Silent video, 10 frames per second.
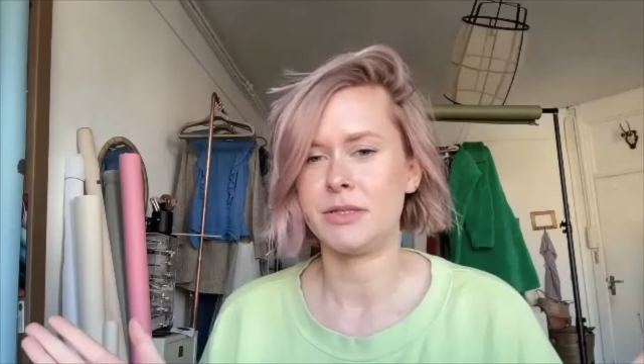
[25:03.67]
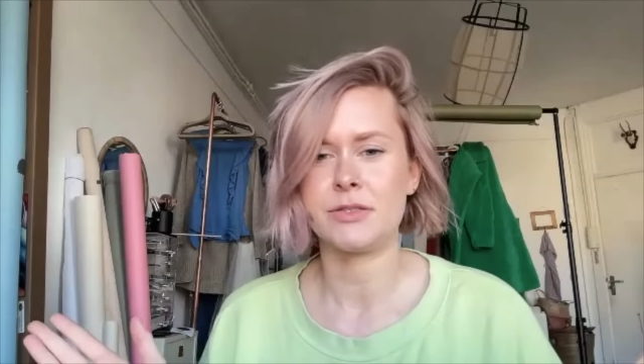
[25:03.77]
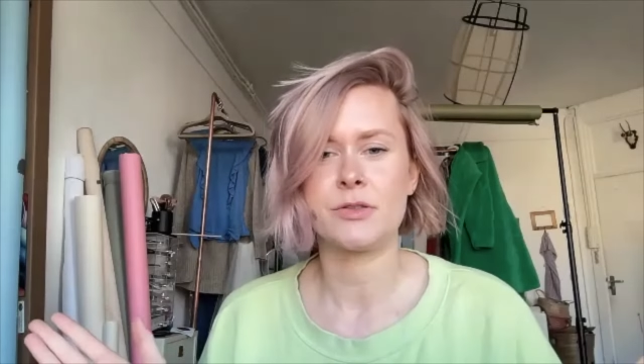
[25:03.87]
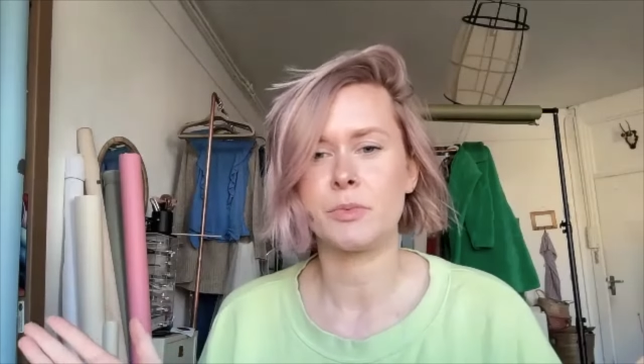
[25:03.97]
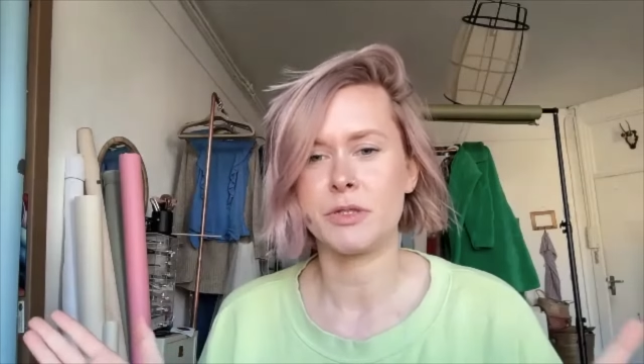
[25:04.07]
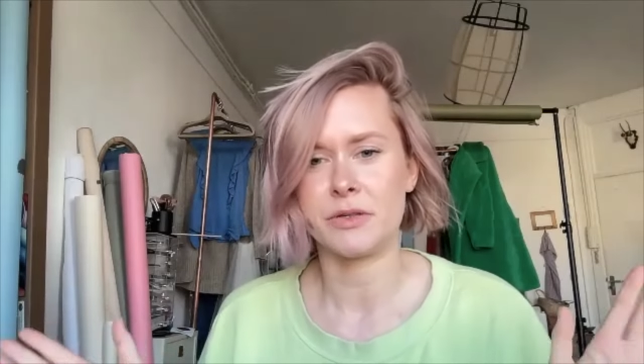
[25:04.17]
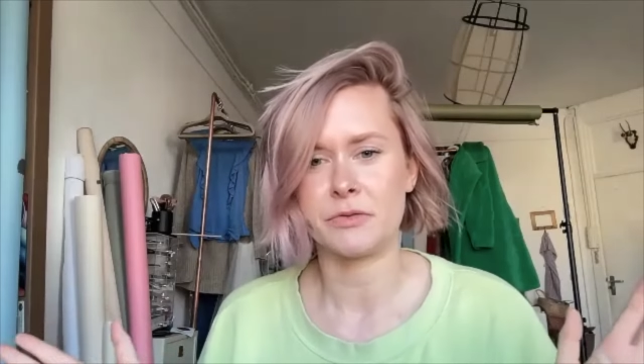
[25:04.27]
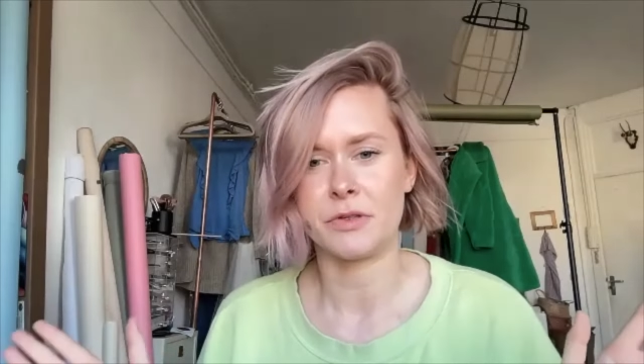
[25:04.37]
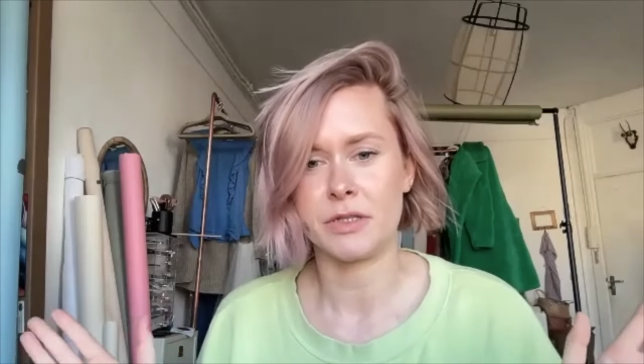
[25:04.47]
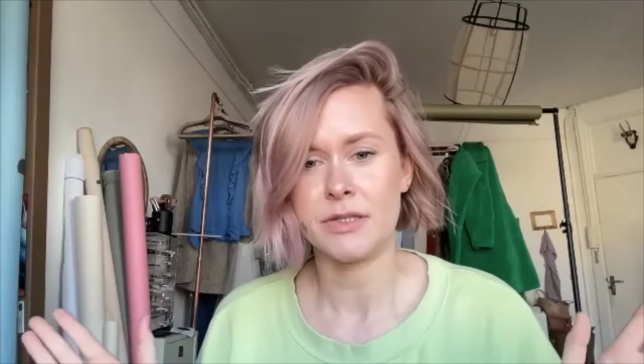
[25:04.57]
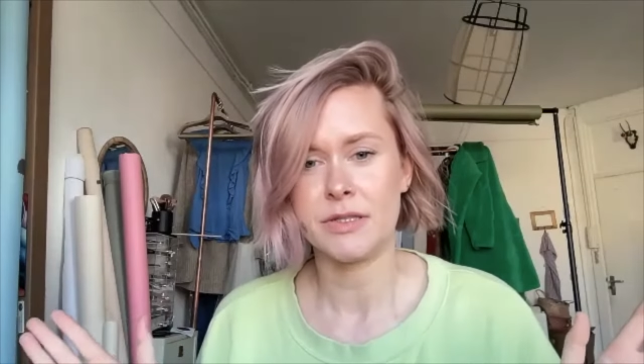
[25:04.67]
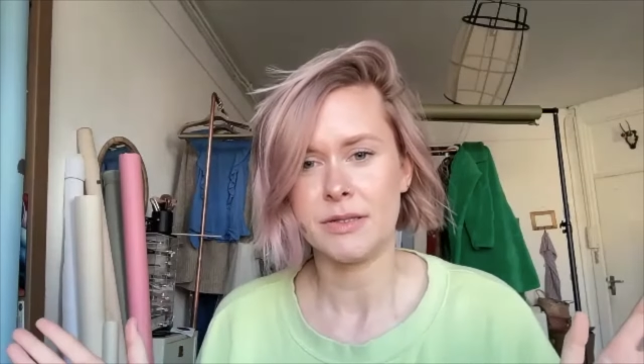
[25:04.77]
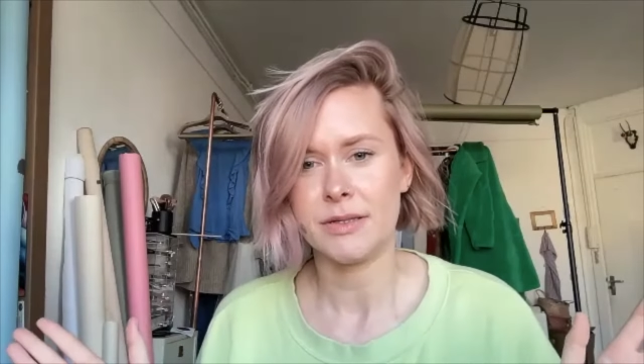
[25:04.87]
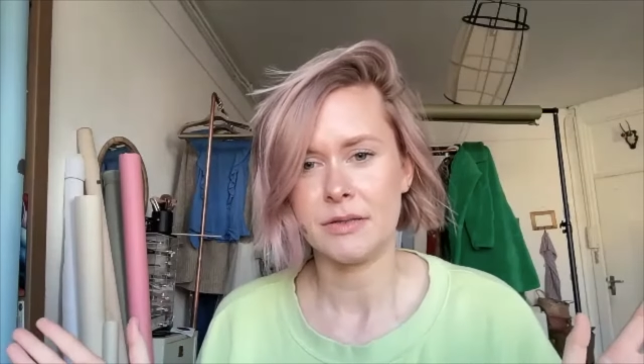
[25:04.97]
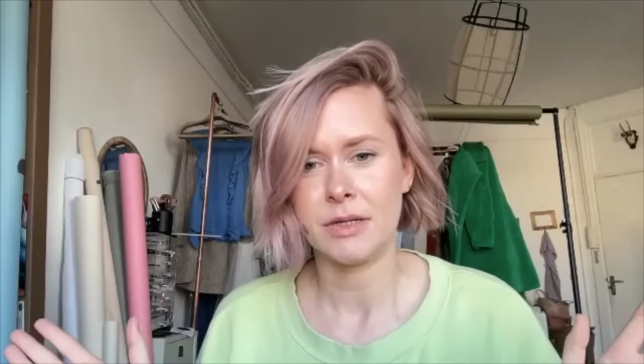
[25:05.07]
super different
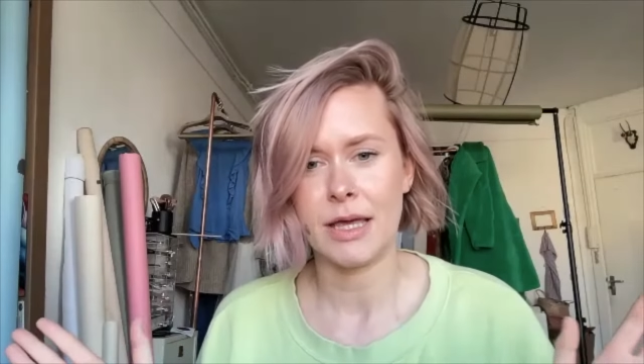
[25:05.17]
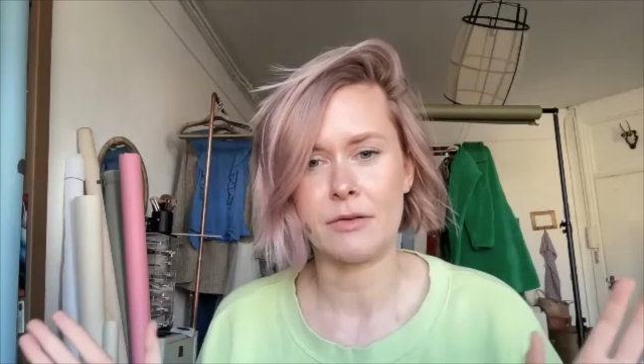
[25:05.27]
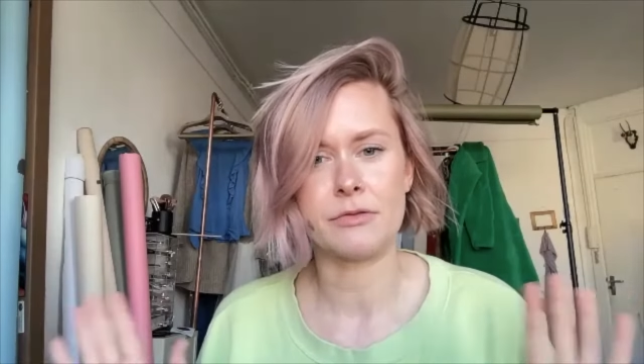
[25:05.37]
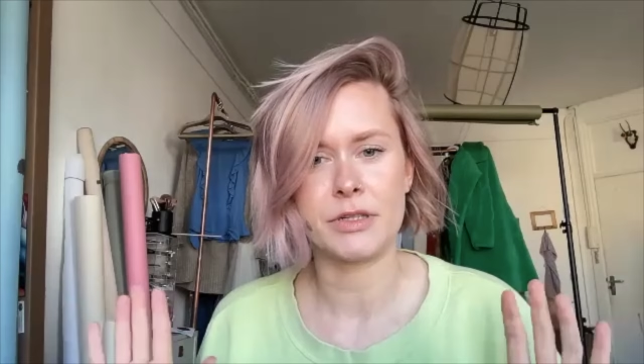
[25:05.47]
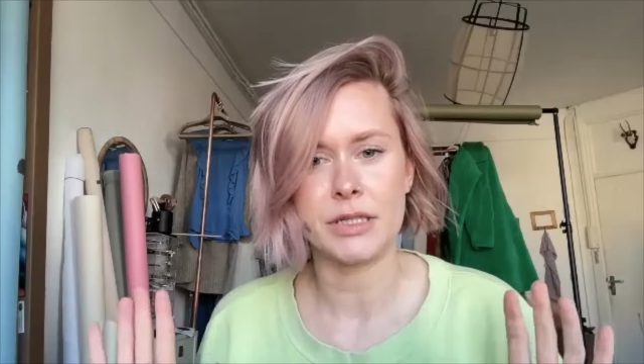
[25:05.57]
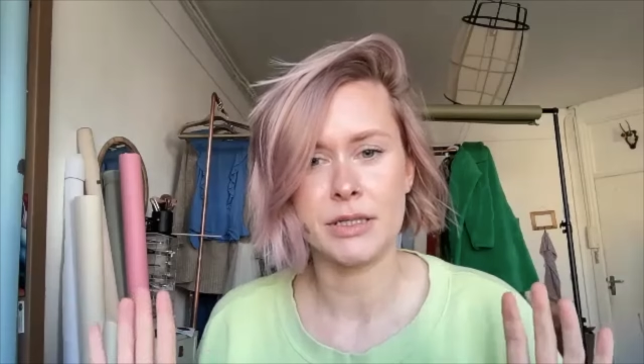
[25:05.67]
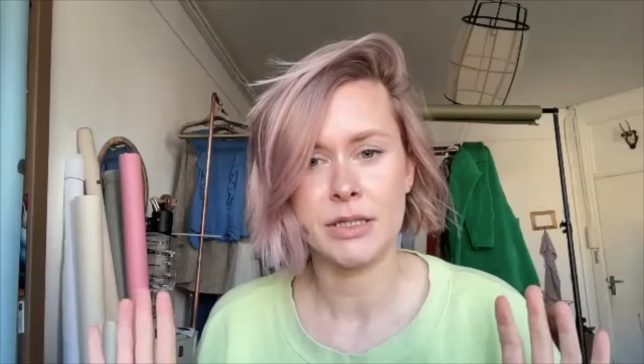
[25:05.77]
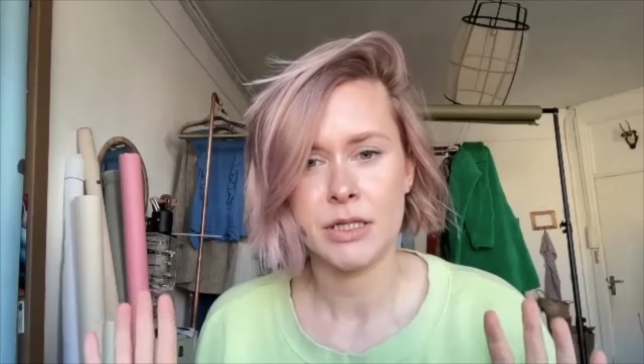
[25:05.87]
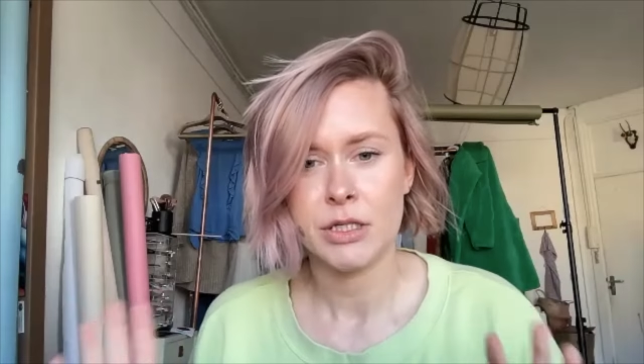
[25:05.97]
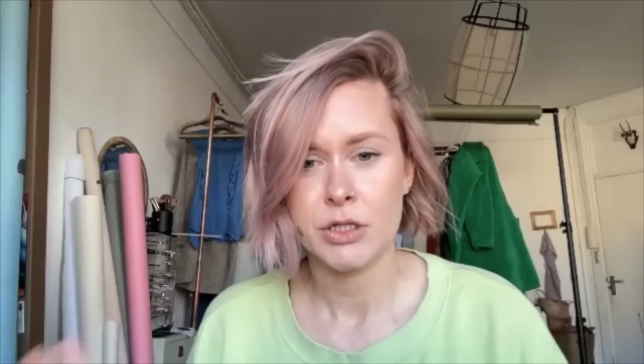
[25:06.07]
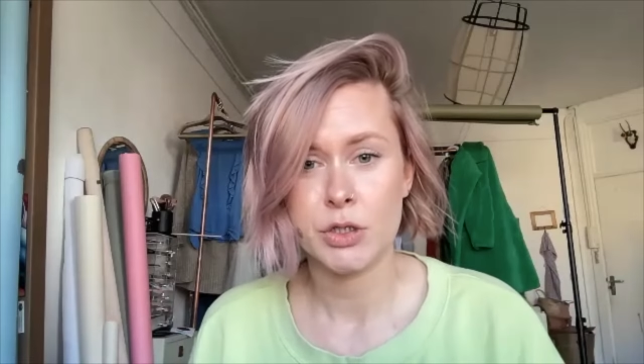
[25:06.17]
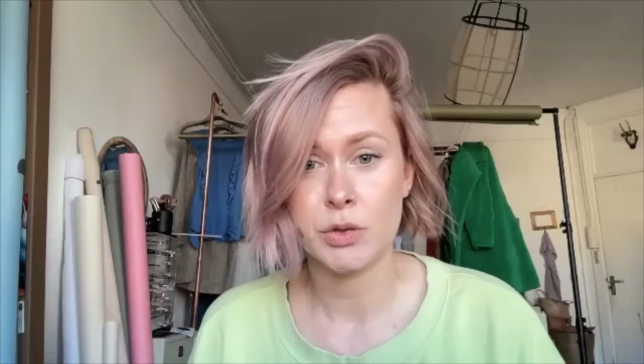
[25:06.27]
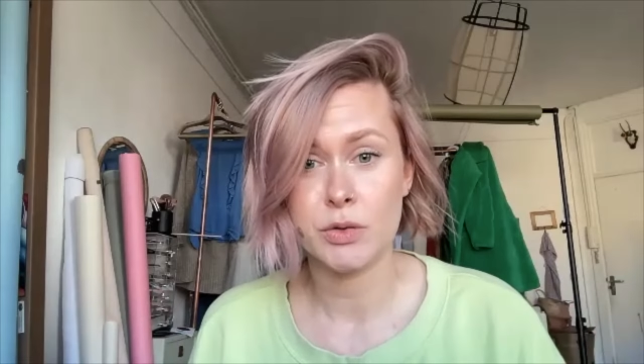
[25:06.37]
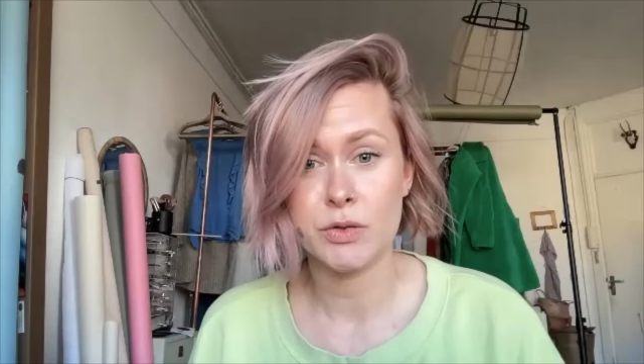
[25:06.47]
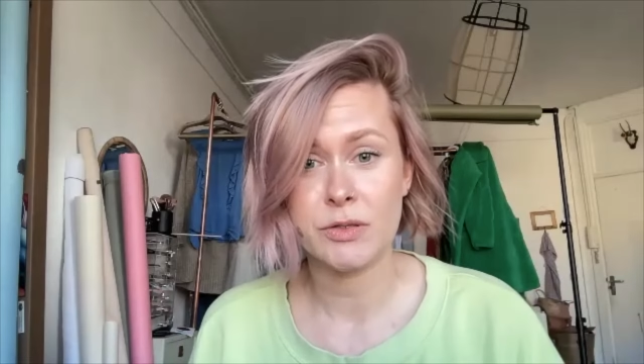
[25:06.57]
every
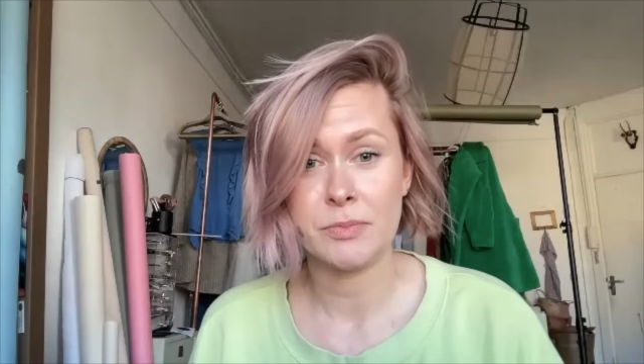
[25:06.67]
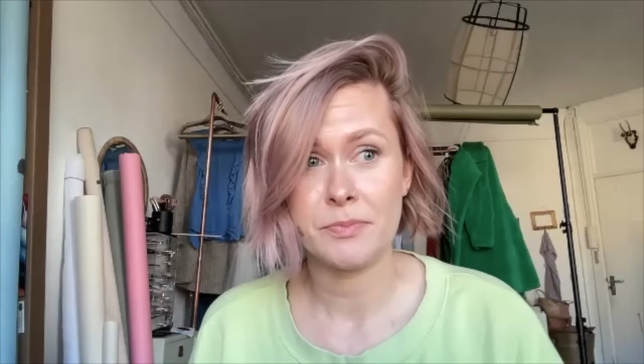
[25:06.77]
shoot.